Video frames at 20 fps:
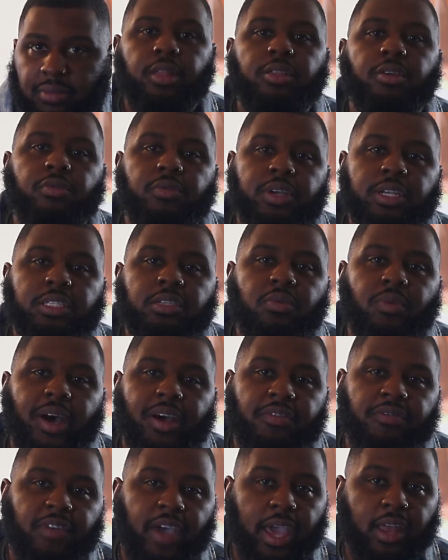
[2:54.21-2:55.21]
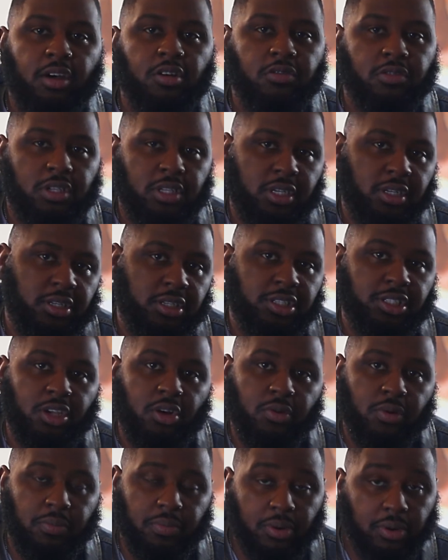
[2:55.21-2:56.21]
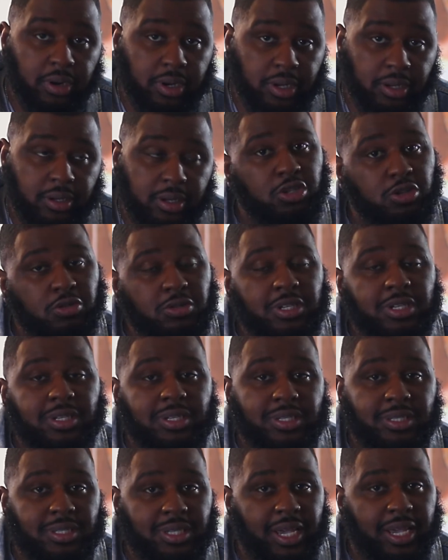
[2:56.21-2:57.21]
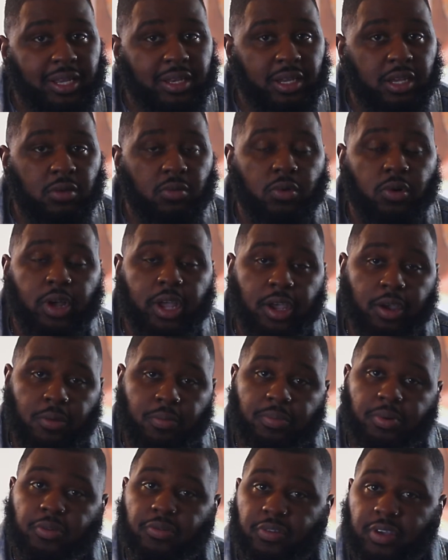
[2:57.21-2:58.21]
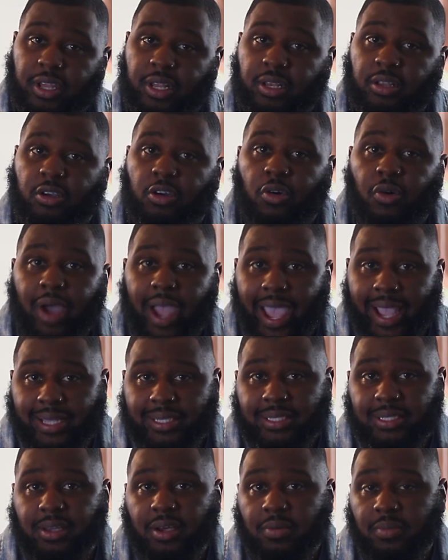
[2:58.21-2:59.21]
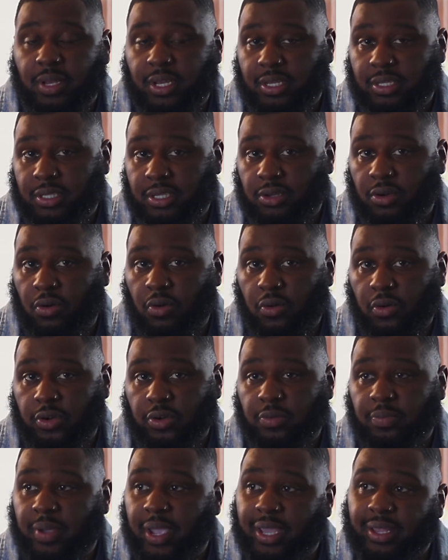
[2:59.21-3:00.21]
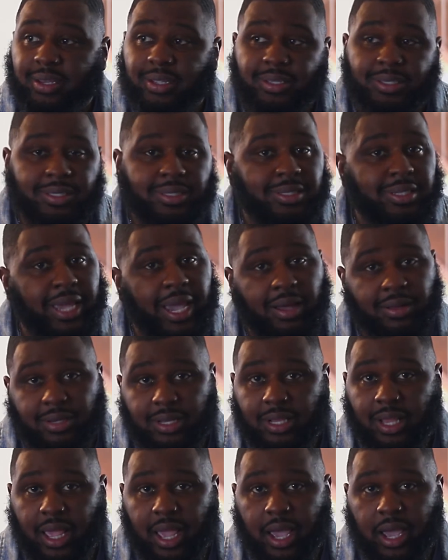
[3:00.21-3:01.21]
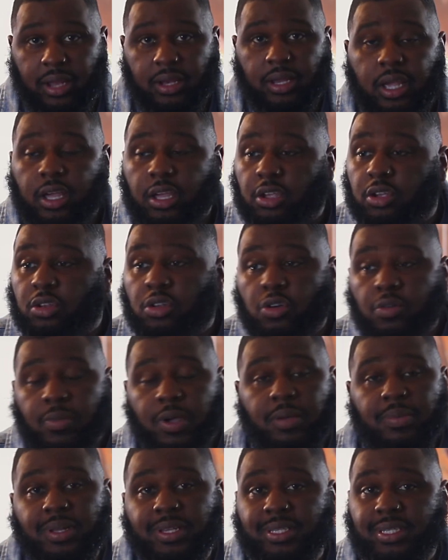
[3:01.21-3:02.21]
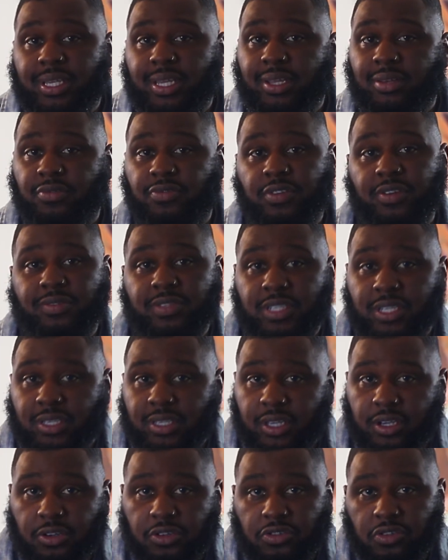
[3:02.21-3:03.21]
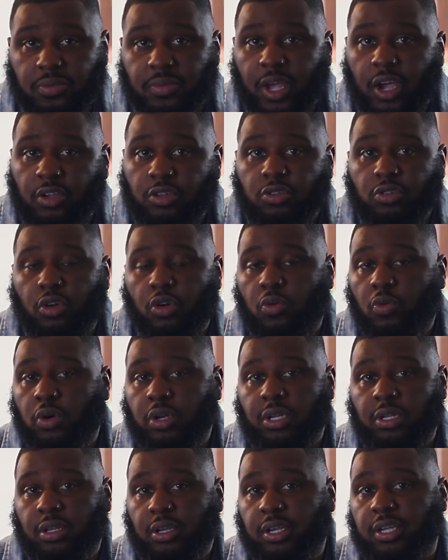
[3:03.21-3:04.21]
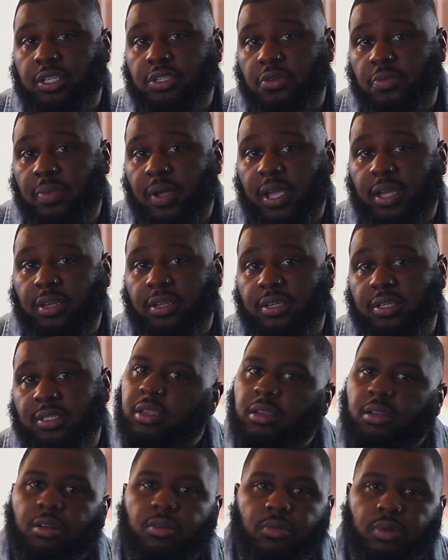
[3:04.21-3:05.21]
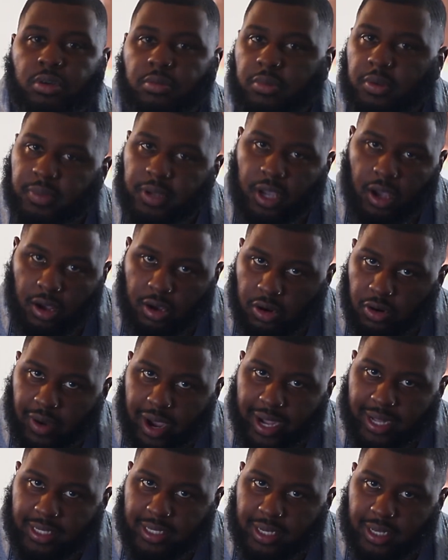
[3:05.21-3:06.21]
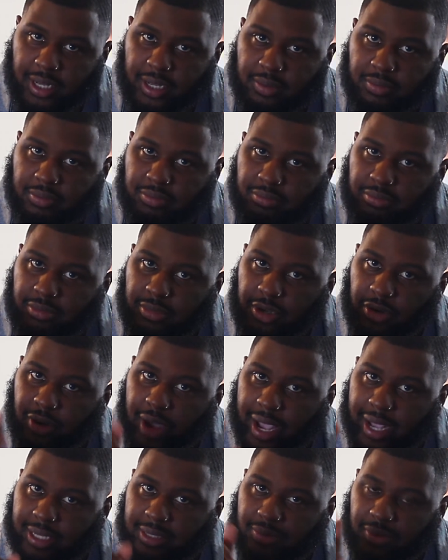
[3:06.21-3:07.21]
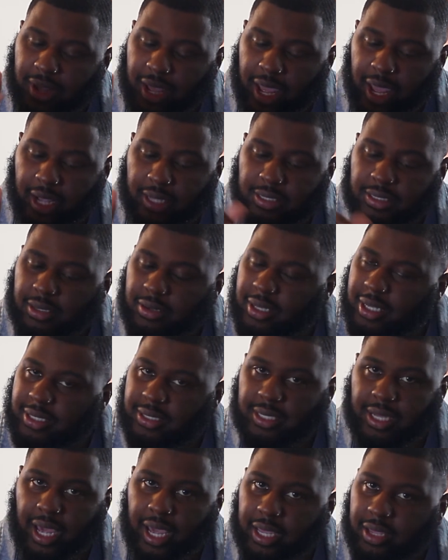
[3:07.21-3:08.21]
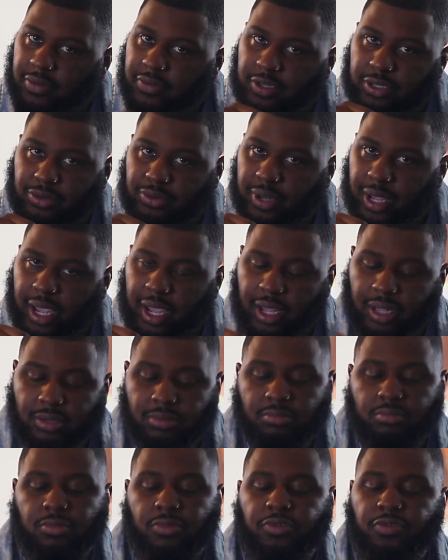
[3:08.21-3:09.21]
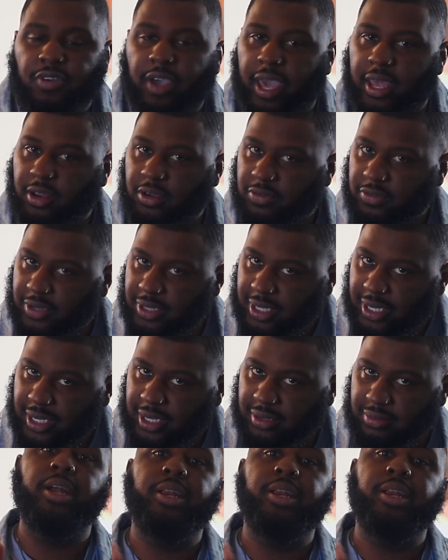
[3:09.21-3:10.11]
The reason why fat over lean is so important, using this technique will help prevent cracks coming into your oil paintings down the line. You know, maybe 10-15 years from now, you don't want to look at your paintings. You don't want them to be all cracked up. Crack is whack, so let's not even do that. Fat over lean.